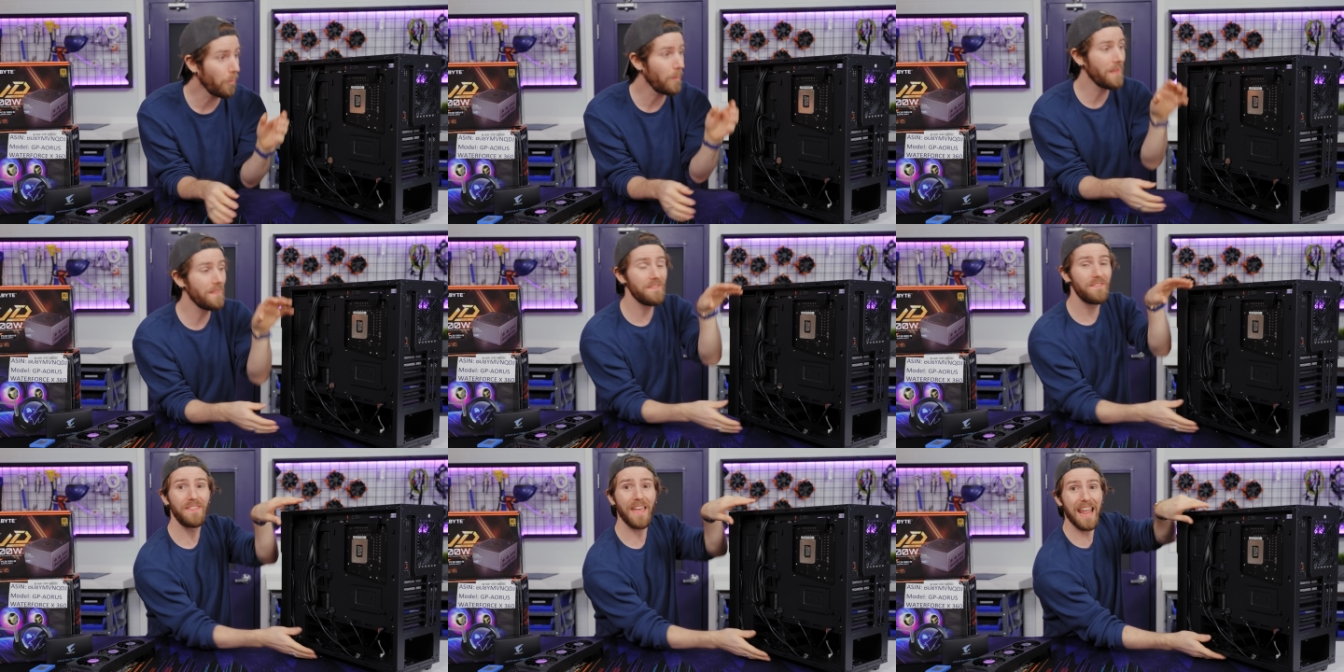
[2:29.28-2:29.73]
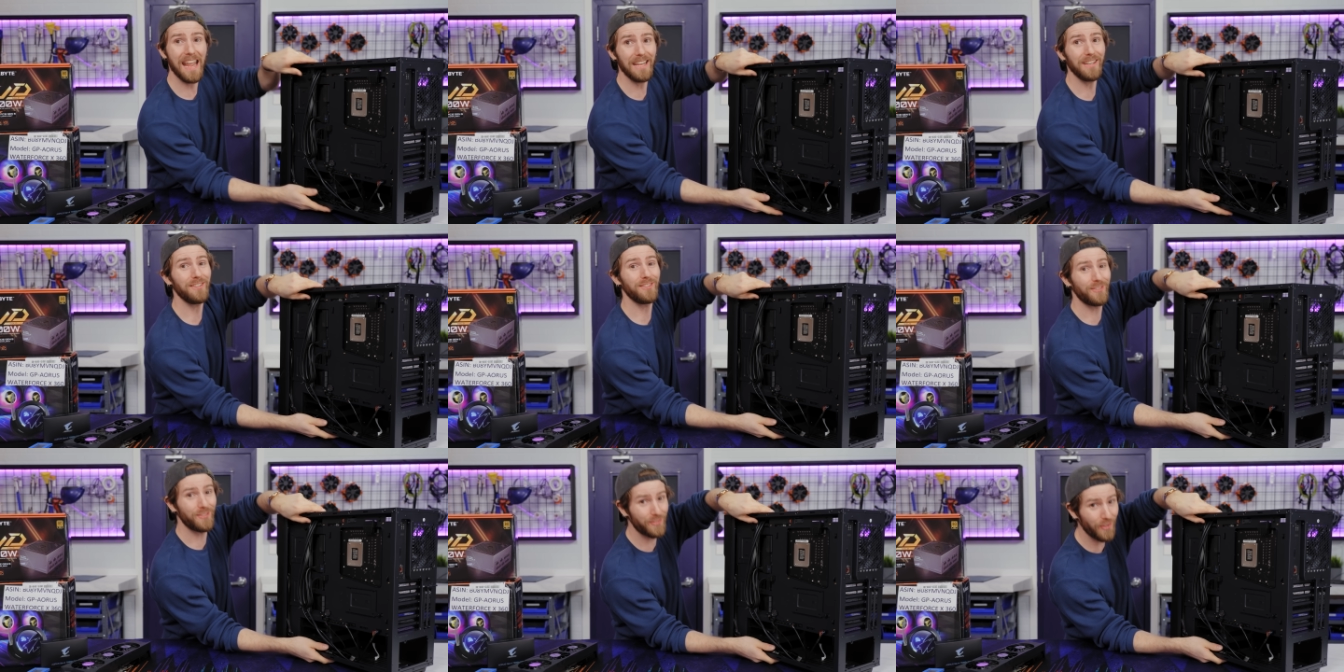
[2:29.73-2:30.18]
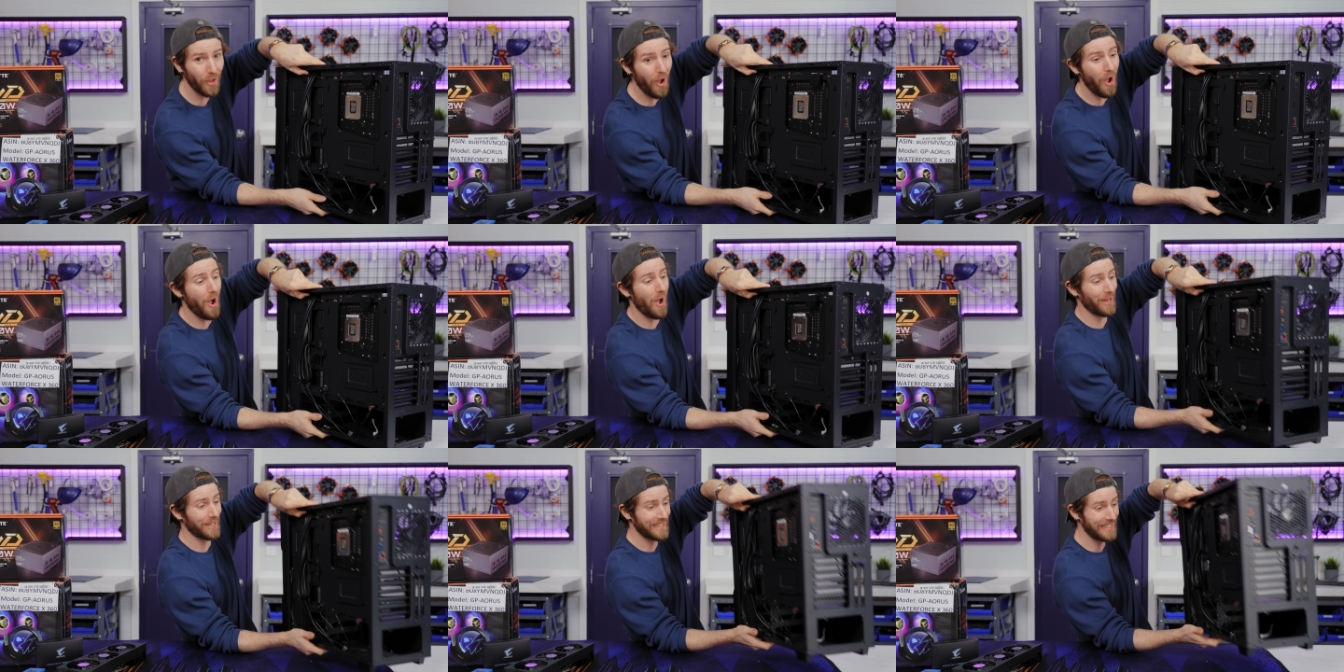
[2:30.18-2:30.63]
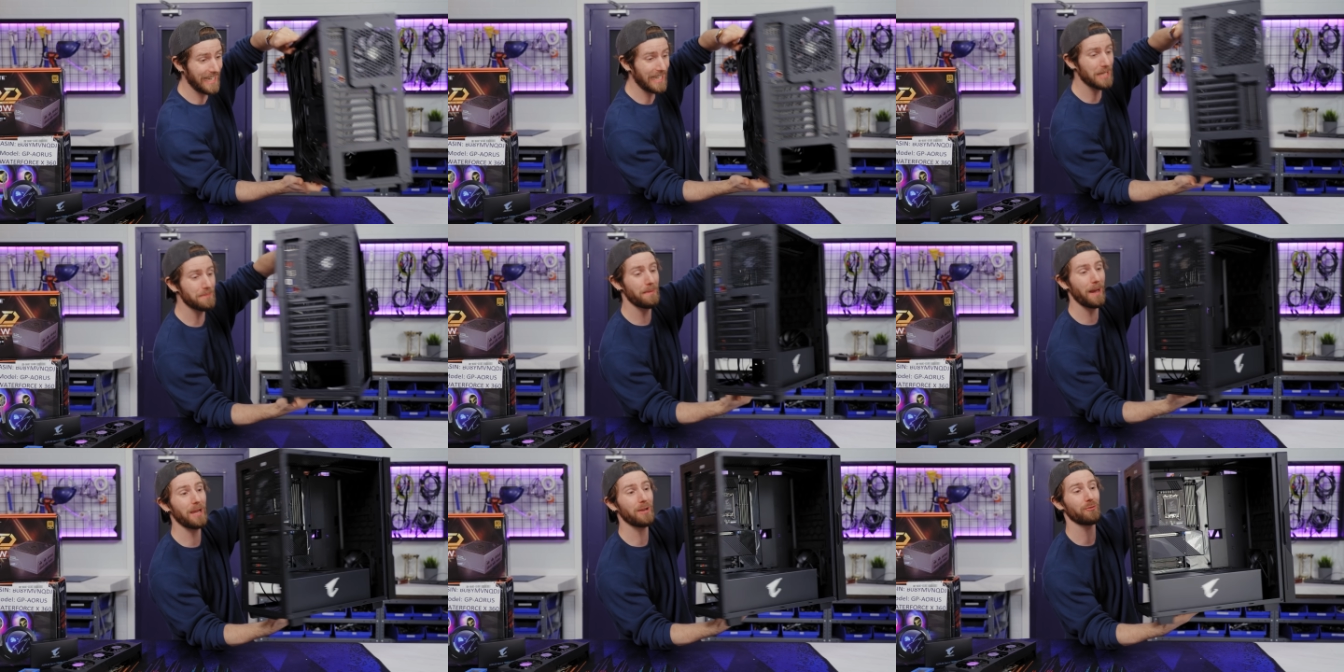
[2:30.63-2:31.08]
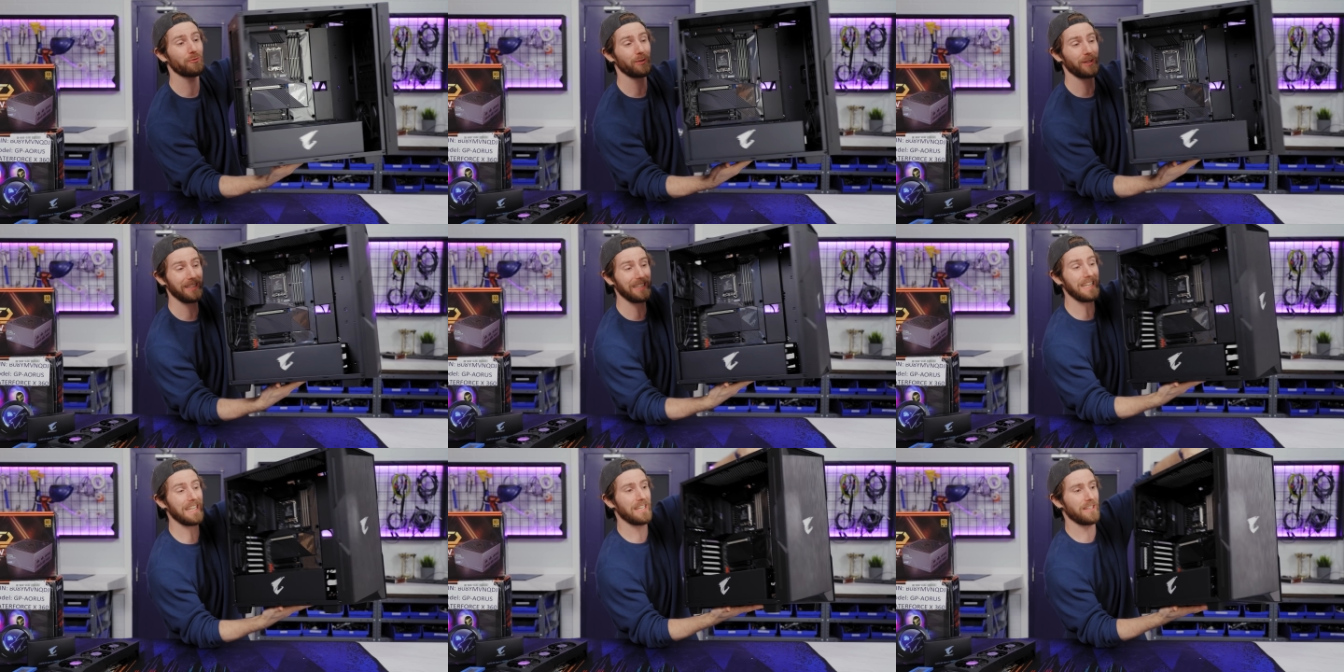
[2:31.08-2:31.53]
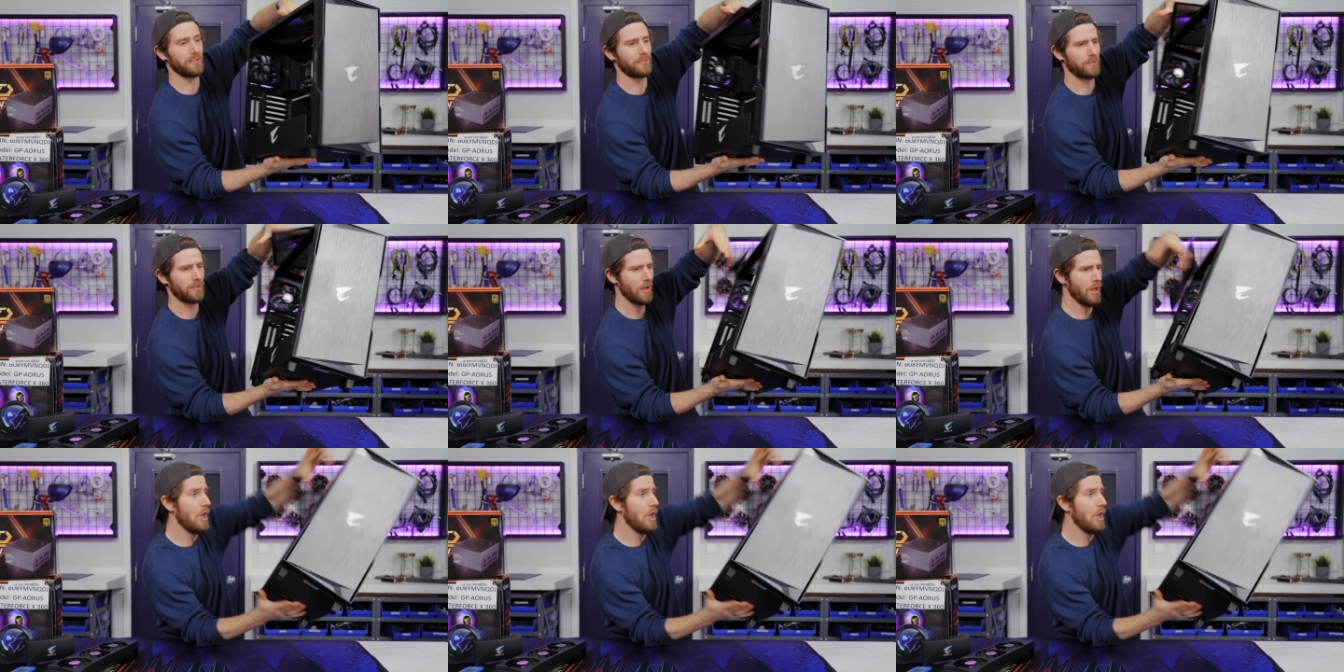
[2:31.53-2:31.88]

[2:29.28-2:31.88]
when they saw Gigabyte release,